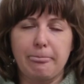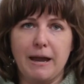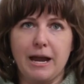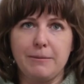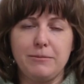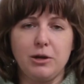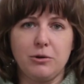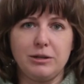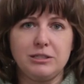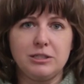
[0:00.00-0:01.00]
I'm
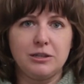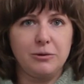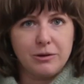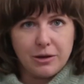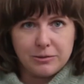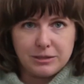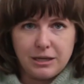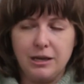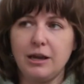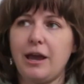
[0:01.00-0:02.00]
known as
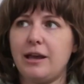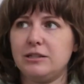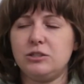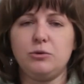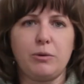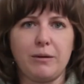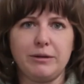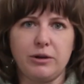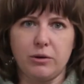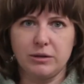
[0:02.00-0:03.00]
slowcozy, as you
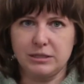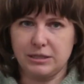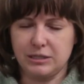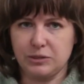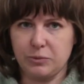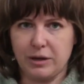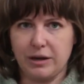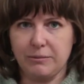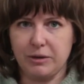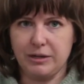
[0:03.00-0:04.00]
probably know, because this is
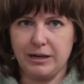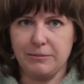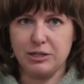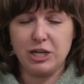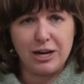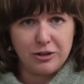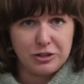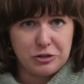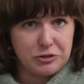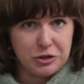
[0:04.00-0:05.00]
what I'm going to name my channel
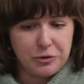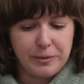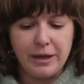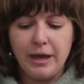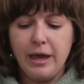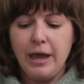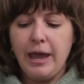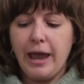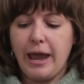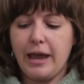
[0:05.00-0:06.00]
on YouTube.
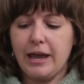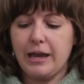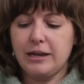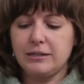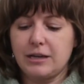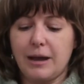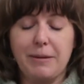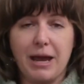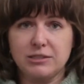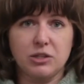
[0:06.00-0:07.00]
And I'm
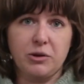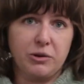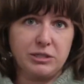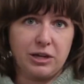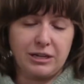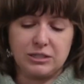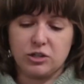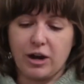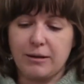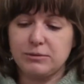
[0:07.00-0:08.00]
at slowcozy on
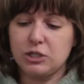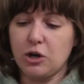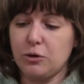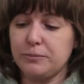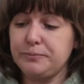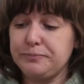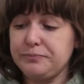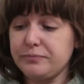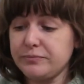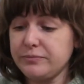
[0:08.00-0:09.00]
Instagram. So
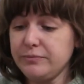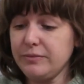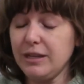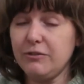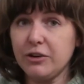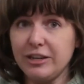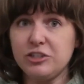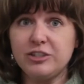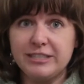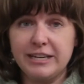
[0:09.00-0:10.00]
if you're
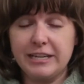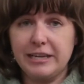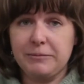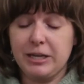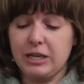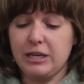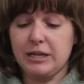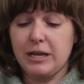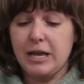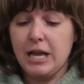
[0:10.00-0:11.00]
interested, give me
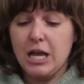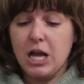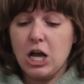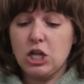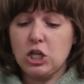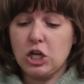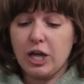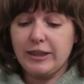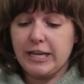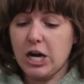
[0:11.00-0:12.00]
a look
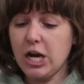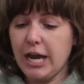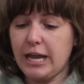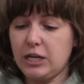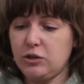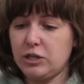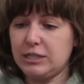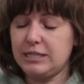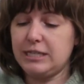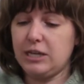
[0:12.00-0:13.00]
on there, and you can
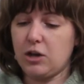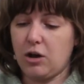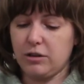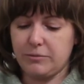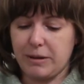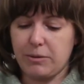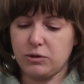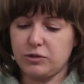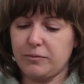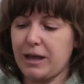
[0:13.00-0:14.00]
see all of my
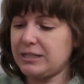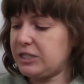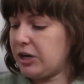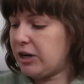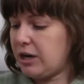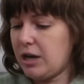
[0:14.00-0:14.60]
posts from last year.